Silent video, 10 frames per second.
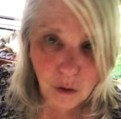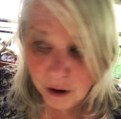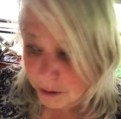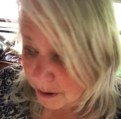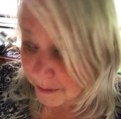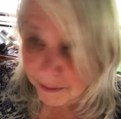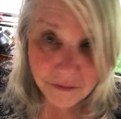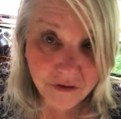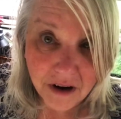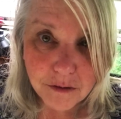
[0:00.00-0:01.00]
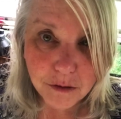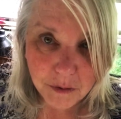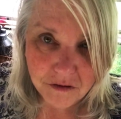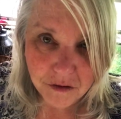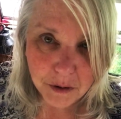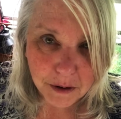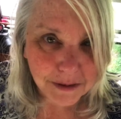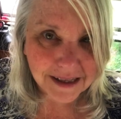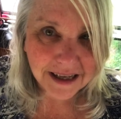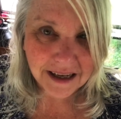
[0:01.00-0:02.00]
water pump. I'm fine with my foot pump
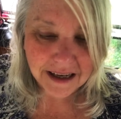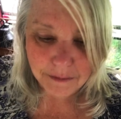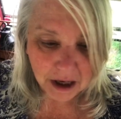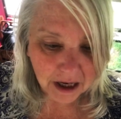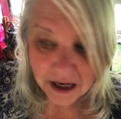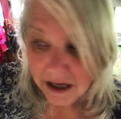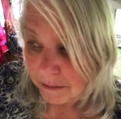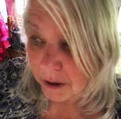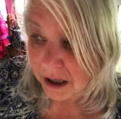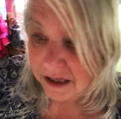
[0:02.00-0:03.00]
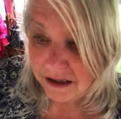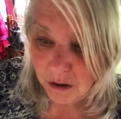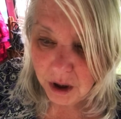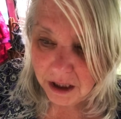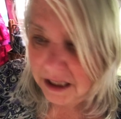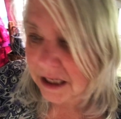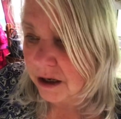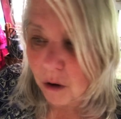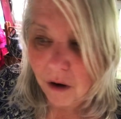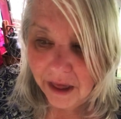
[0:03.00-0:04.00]
sink and my bucket toilet
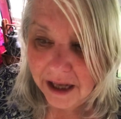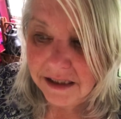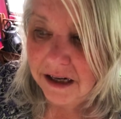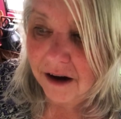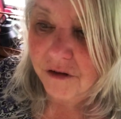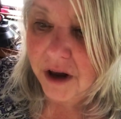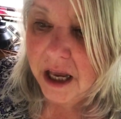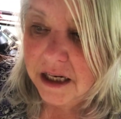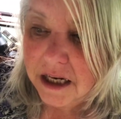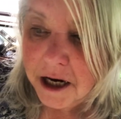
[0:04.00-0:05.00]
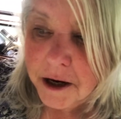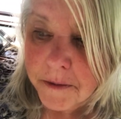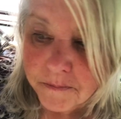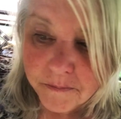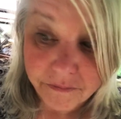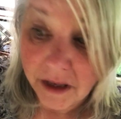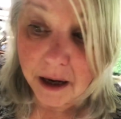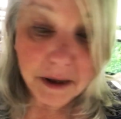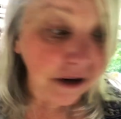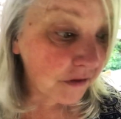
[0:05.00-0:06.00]
and all that stuff. And
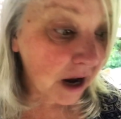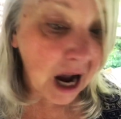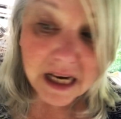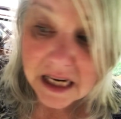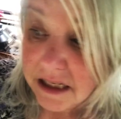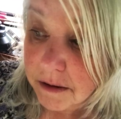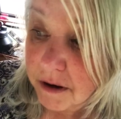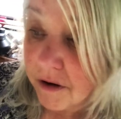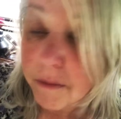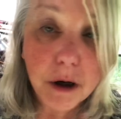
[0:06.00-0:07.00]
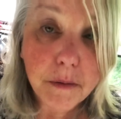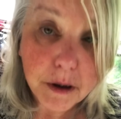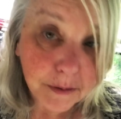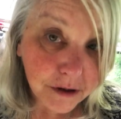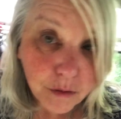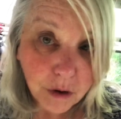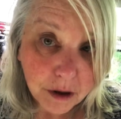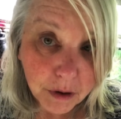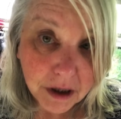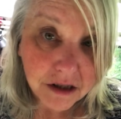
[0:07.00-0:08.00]
I mean, if I need to, if I'm going to be in a position where I
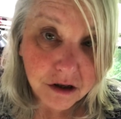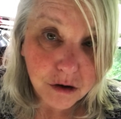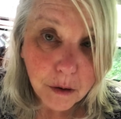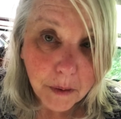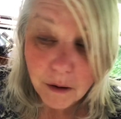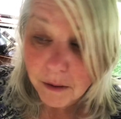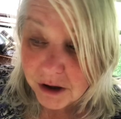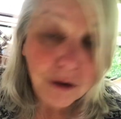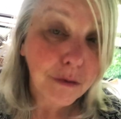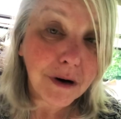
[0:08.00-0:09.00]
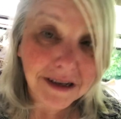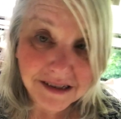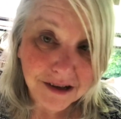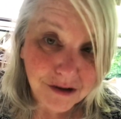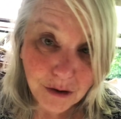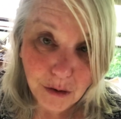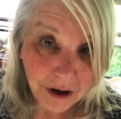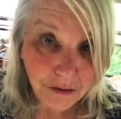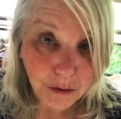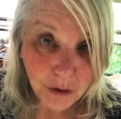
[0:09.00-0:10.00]
can plug into shore power, I'm just going to run an extension
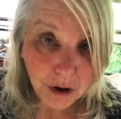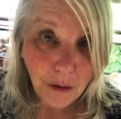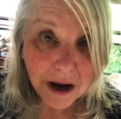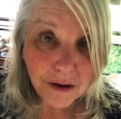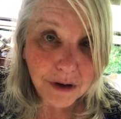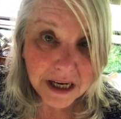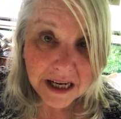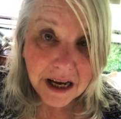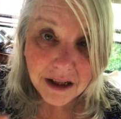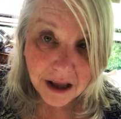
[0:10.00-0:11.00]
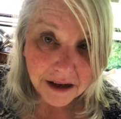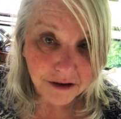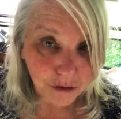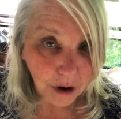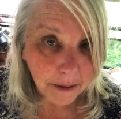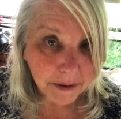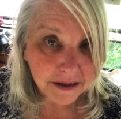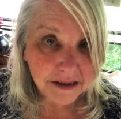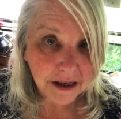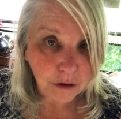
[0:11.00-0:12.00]
cord out the window. I don't need a lot of the
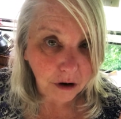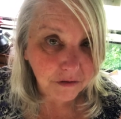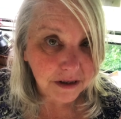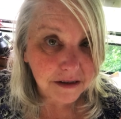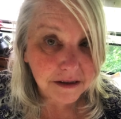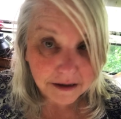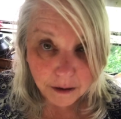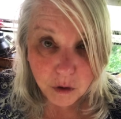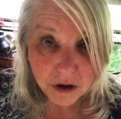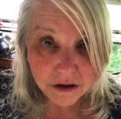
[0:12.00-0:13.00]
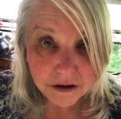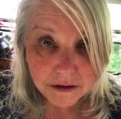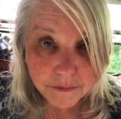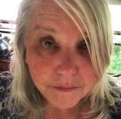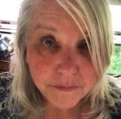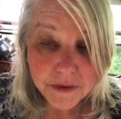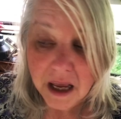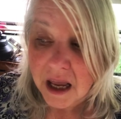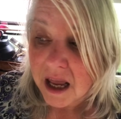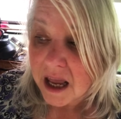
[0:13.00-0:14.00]
trappings that RVs come with.
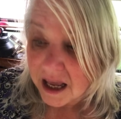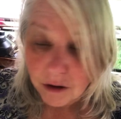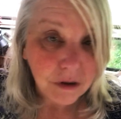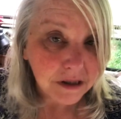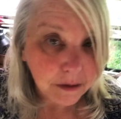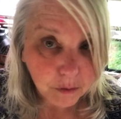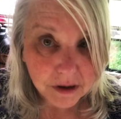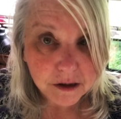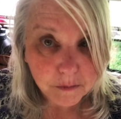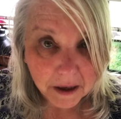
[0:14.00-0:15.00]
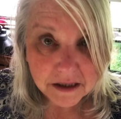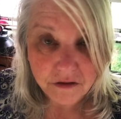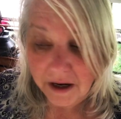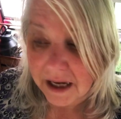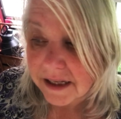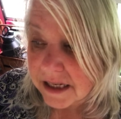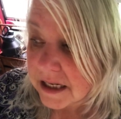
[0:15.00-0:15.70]
And of course, that brings us back to vans.